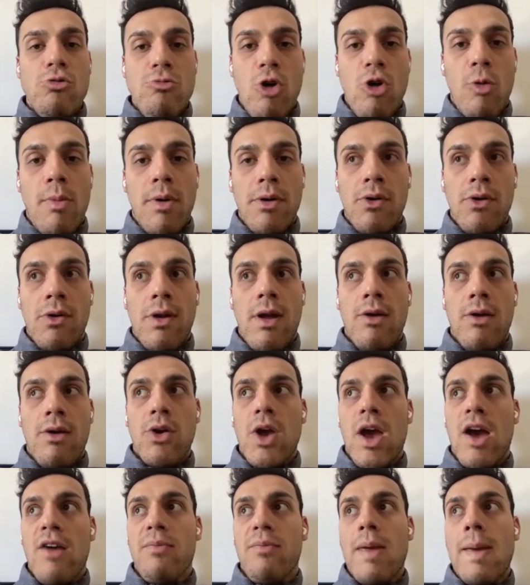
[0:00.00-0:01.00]
role model now.
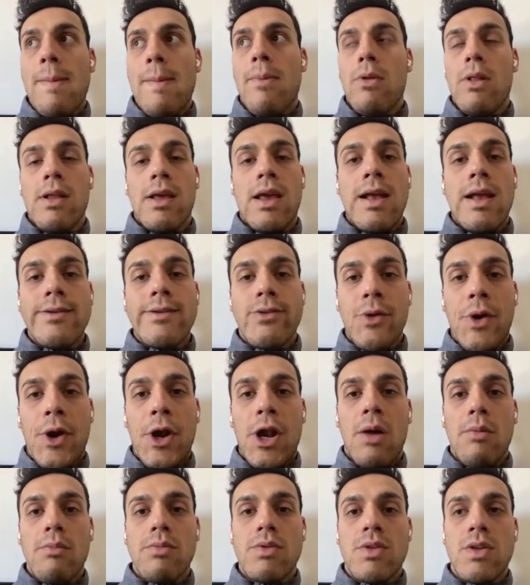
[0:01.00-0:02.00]
You have kids
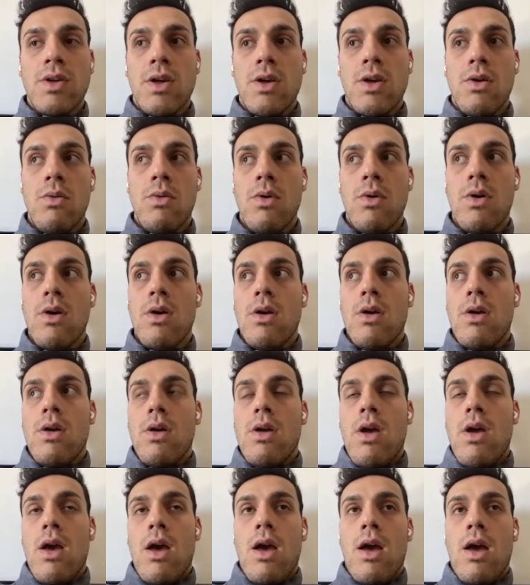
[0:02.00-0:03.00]
looking up to you,
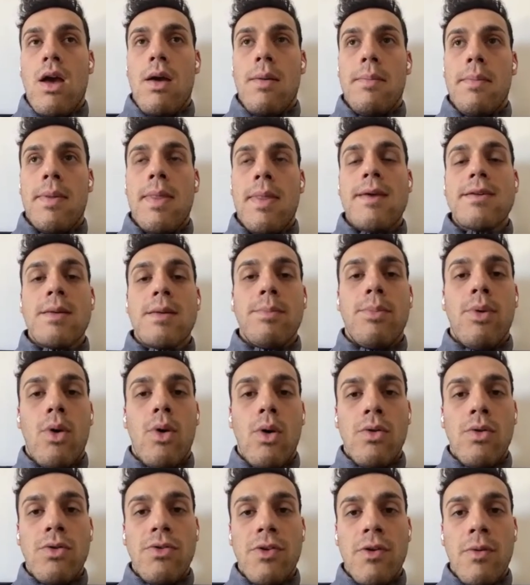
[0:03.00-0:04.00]
and that's
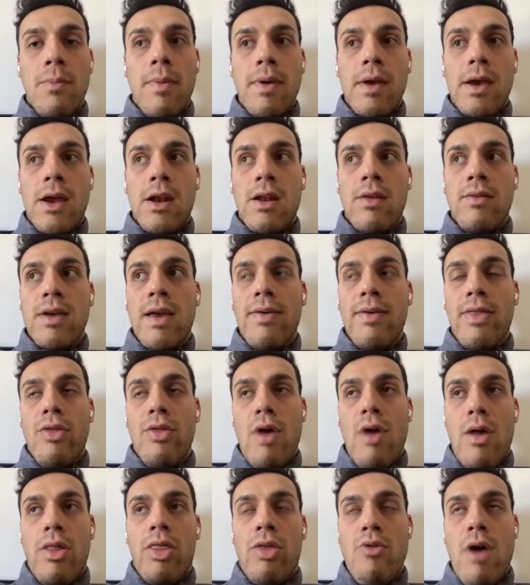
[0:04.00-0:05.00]
important. And kind of give
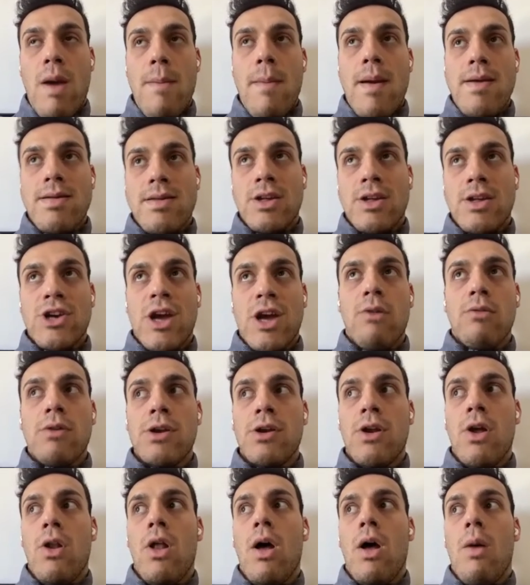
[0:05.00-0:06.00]
the right message out.
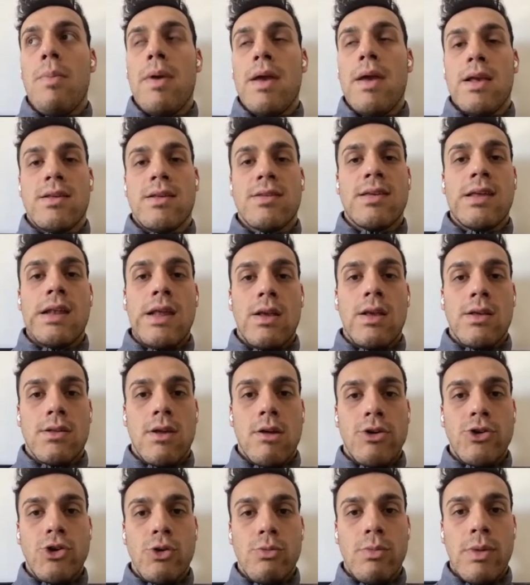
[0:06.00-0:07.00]
Not being silly on
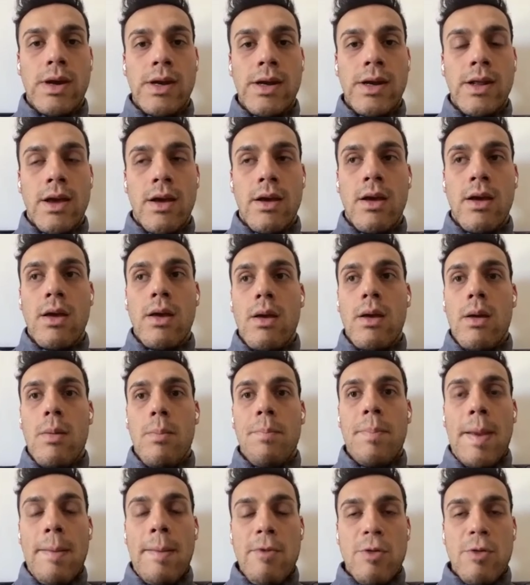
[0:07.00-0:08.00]
social media,
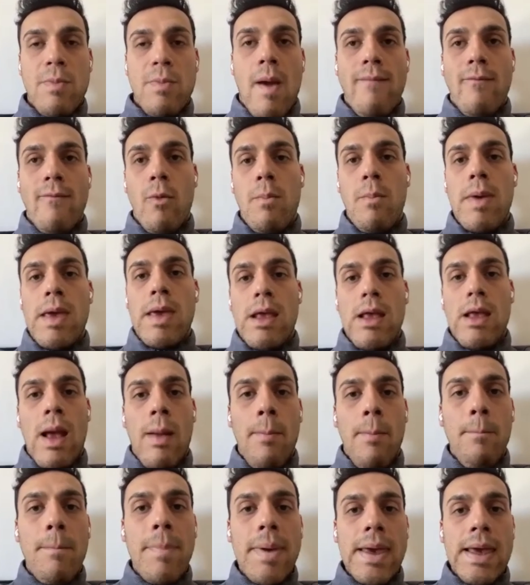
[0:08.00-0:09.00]
being respectful,
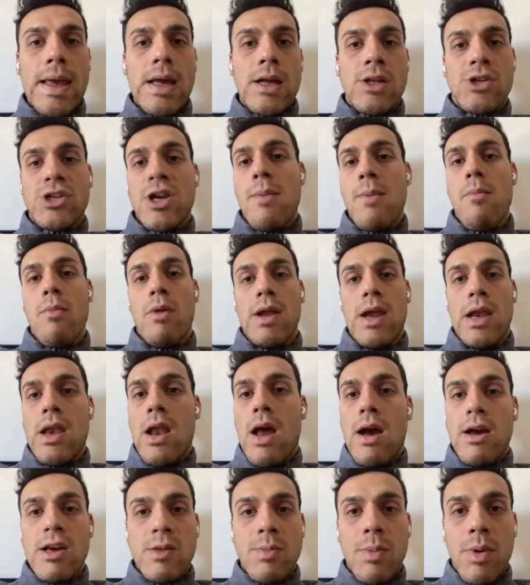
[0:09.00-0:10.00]
being generally a
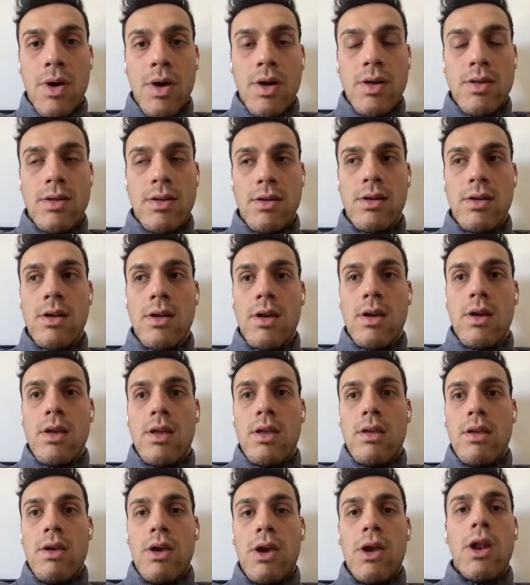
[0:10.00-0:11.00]
nice person.
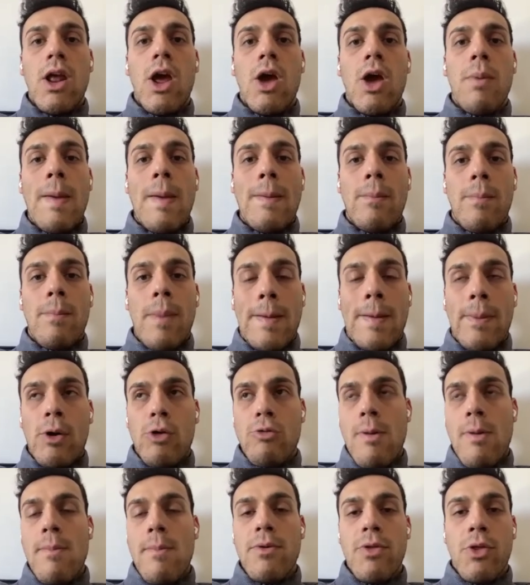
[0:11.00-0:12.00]
People
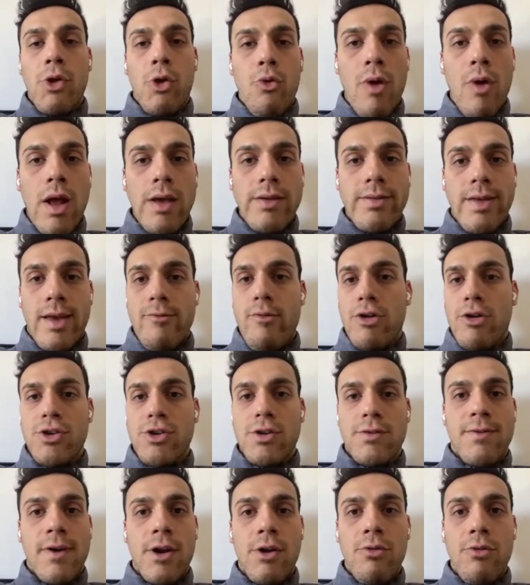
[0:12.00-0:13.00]
remember the greats like
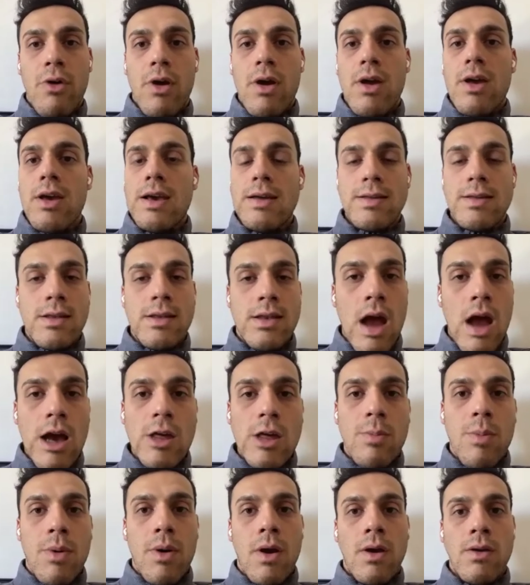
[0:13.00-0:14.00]
Roger Federer. He's a
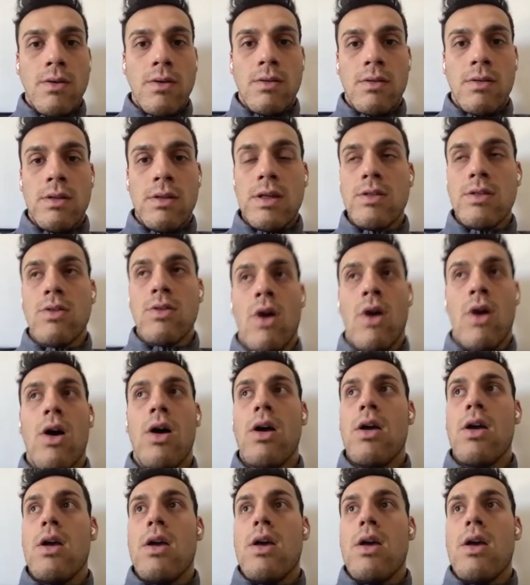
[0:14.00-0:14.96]
nice person. He's not